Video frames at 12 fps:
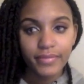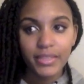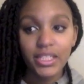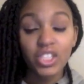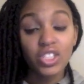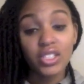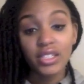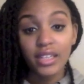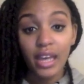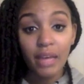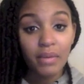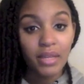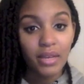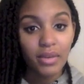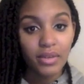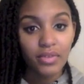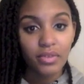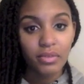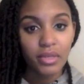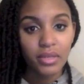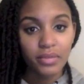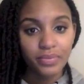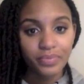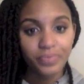it just didn't happen that way for me.
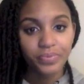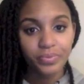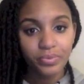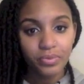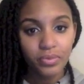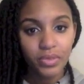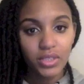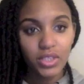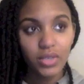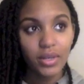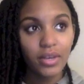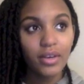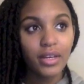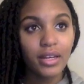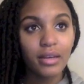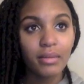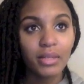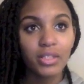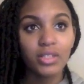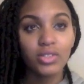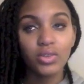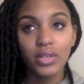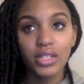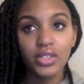So here I am at
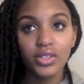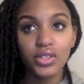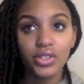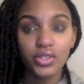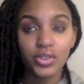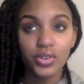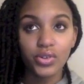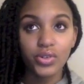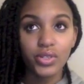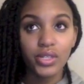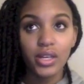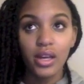22 years old,